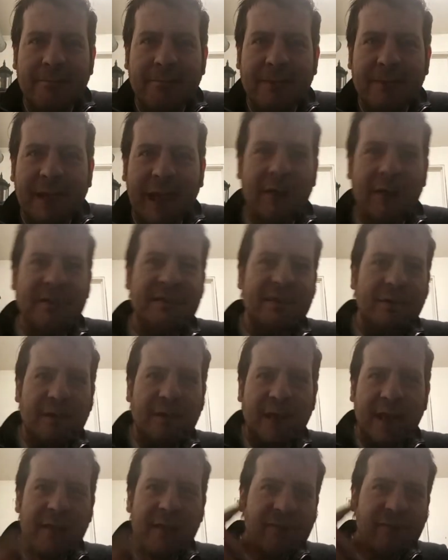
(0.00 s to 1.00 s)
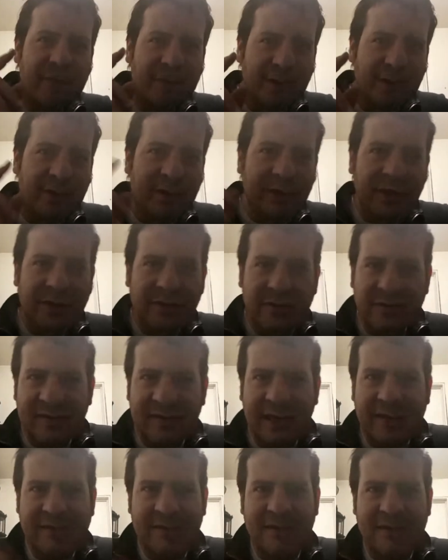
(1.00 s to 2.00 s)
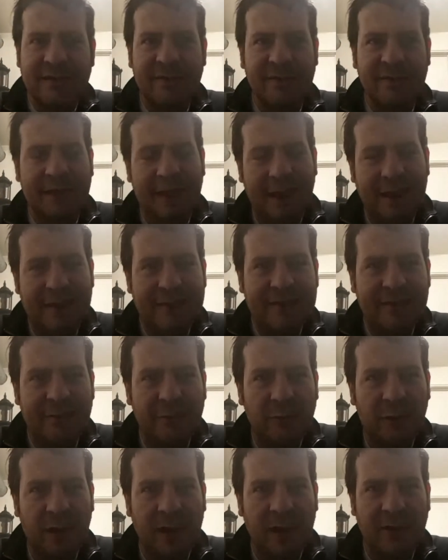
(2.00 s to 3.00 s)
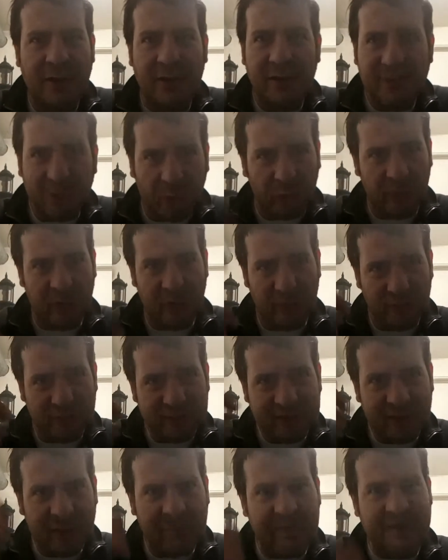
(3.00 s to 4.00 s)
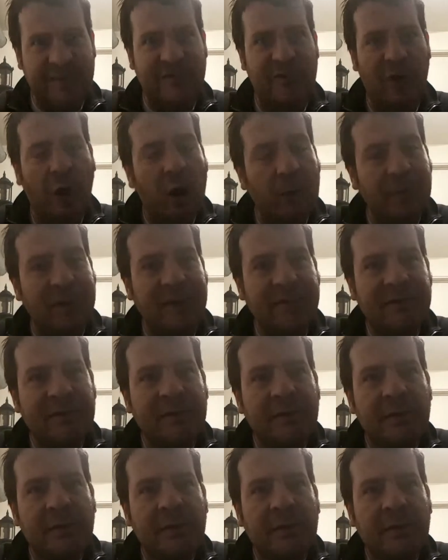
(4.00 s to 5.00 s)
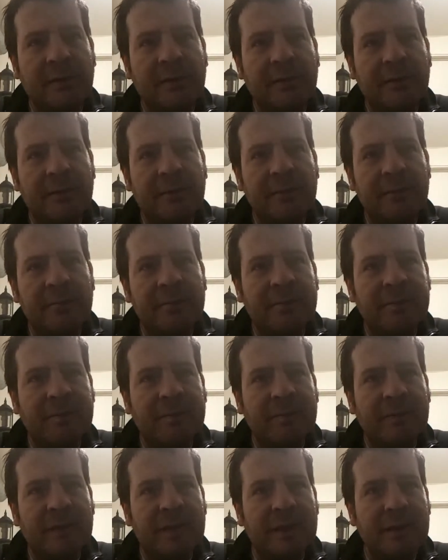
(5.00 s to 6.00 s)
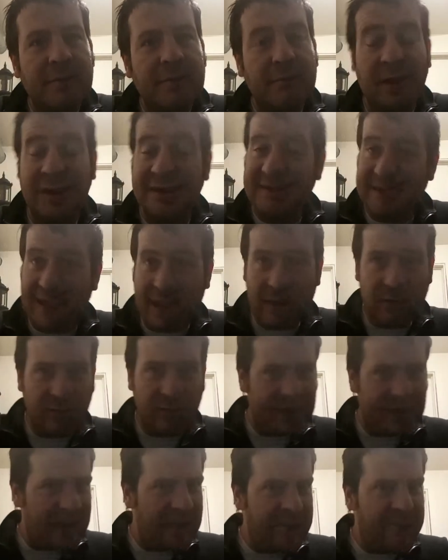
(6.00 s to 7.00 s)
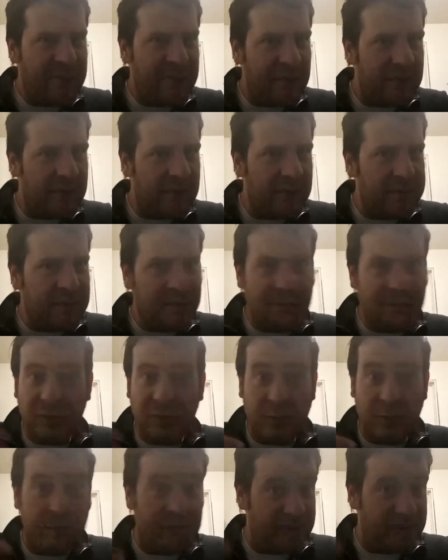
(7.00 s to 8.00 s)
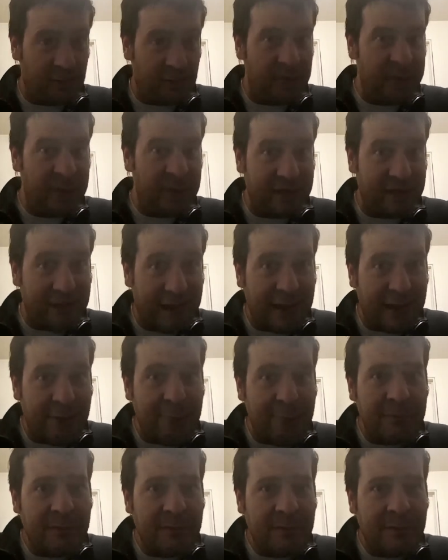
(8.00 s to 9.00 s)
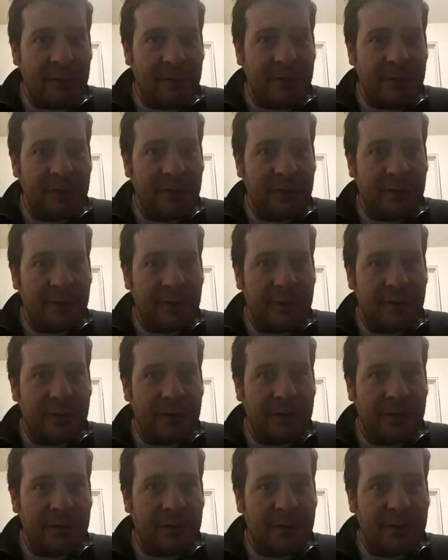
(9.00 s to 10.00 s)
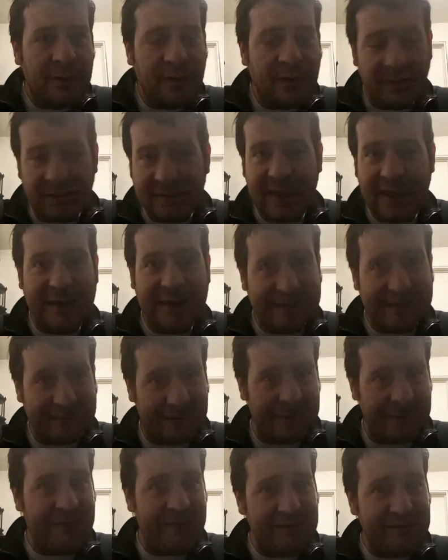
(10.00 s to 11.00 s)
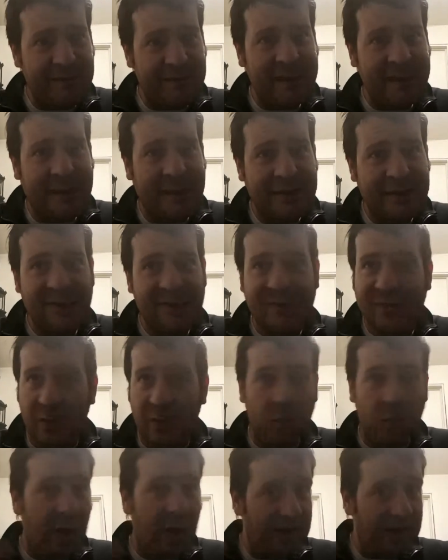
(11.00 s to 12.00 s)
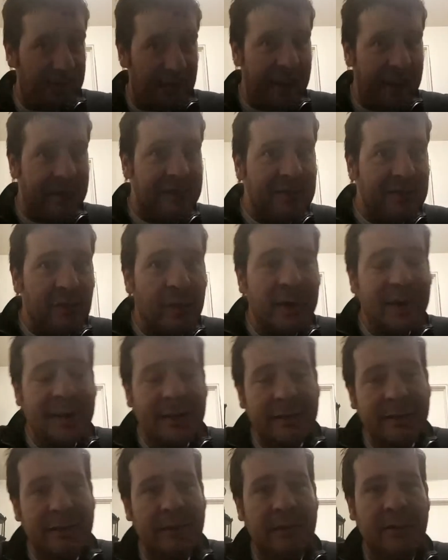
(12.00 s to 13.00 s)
How is it okay for you to use that justification when you're told your stuff is garbage? But it's not okay for people who enjoyed the game to use that as their justification for why they enjoyed it?